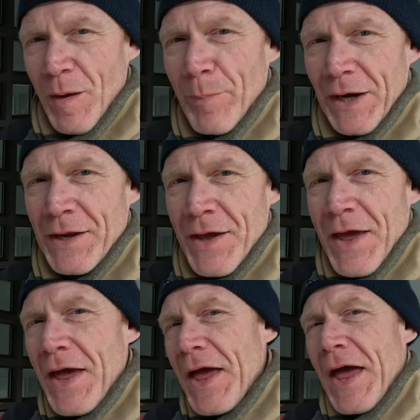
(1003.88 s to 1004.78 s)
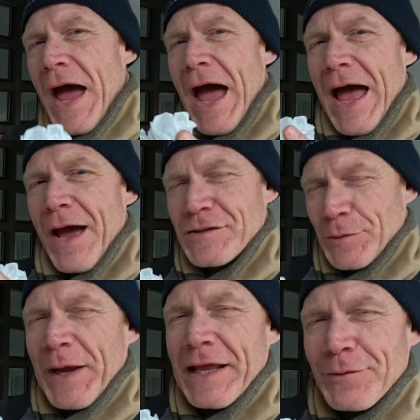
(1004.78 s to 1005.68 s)
But so
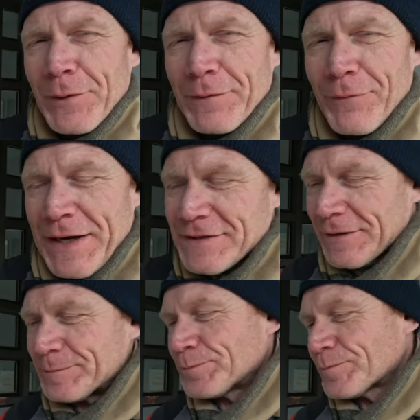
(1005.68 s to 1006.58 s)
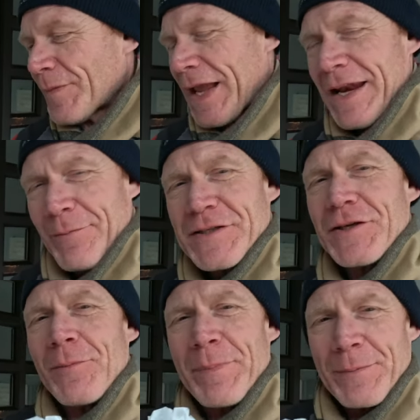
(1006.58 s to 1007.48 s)
we got the one of raisin, and then we
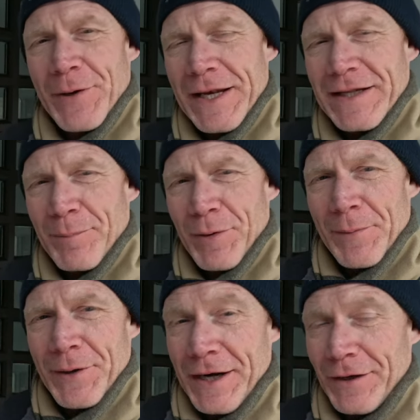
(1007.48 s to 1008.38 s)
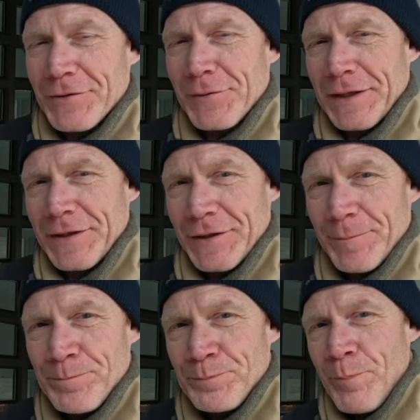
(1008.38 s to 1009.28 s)
saw people getting the plum one, and it looked really good.
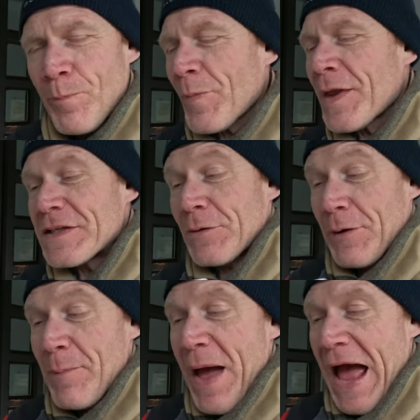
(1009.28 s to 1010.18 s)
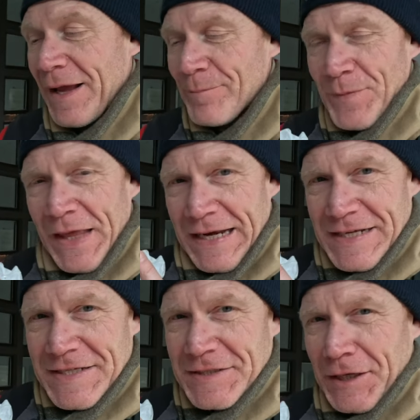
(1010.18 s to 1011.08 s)
So we went back, and
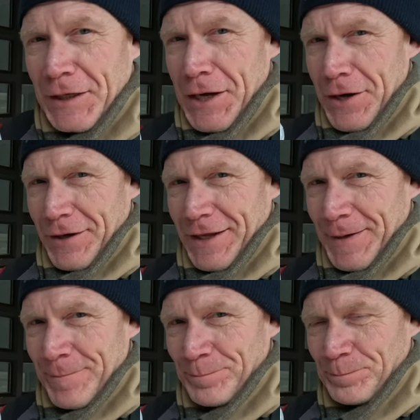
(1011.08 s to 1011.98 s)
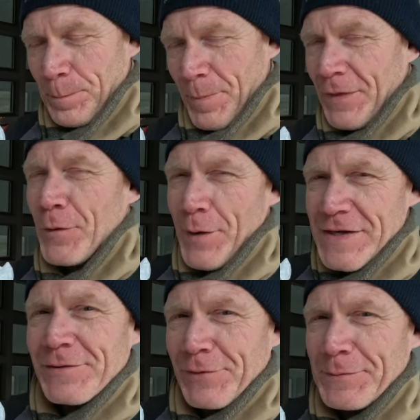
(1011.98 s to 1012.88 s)
this is clearly, the
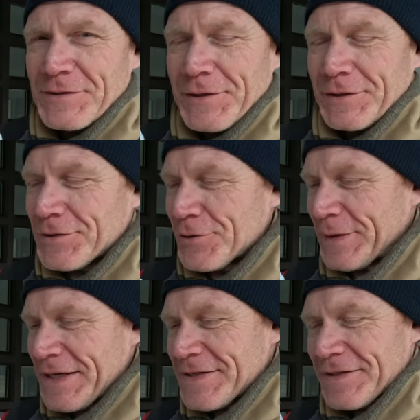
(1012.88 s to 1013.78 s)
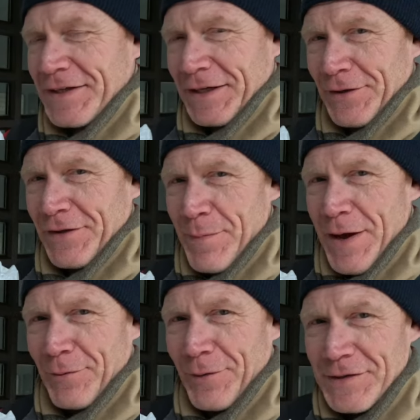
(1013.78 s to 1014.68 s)
raisin one was good too, but this is clearly the
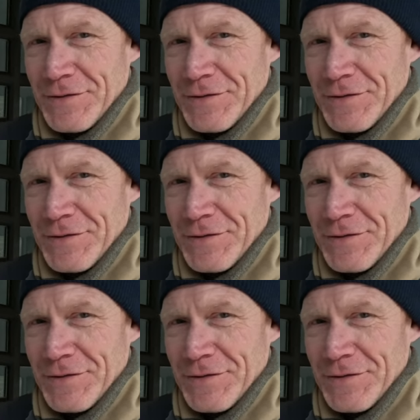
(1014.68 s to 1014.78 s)
better one.